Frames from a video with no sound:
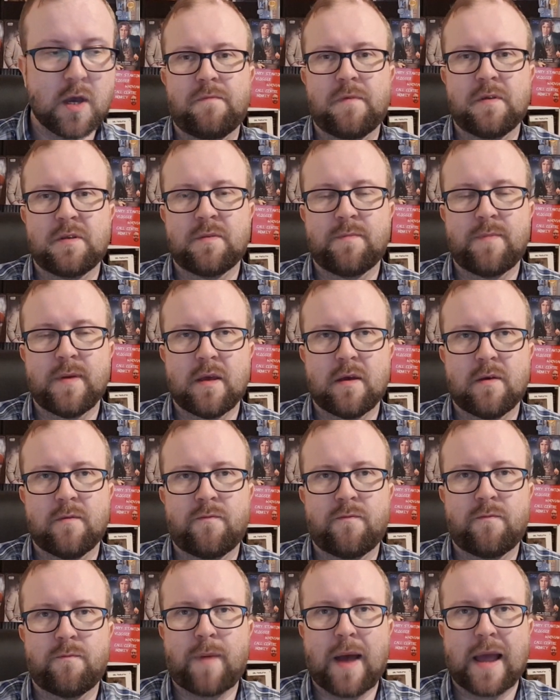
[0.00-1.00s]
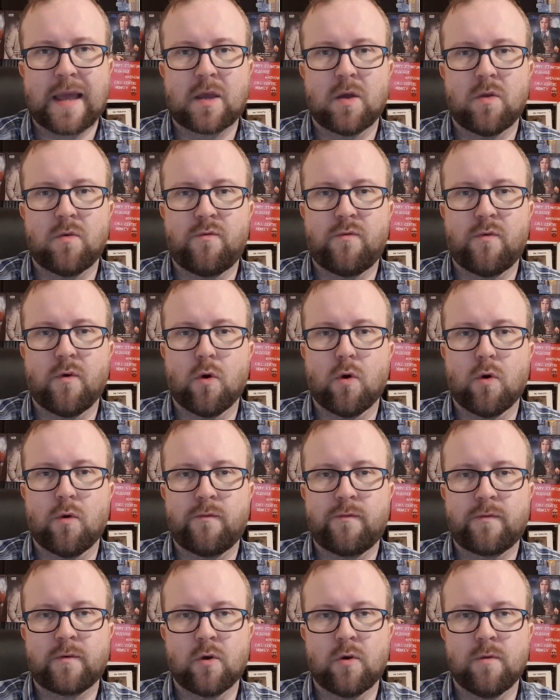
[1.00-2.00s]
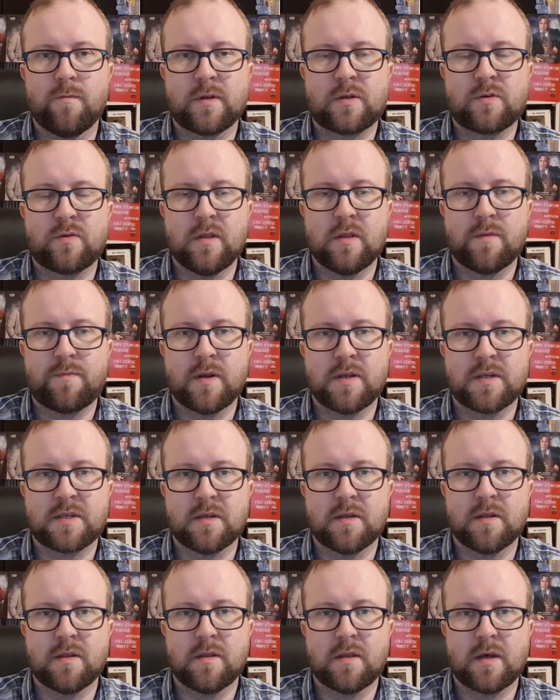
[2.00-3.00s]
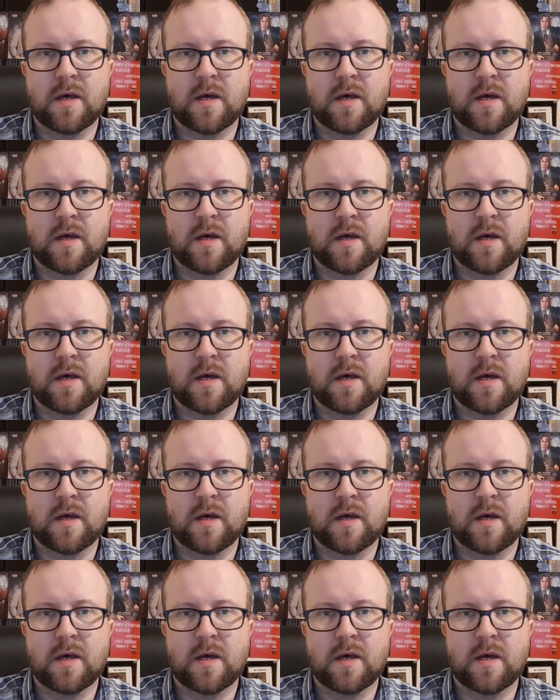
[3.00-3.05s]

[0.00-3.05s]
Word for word: There's a bit of back and forth going between the prison and,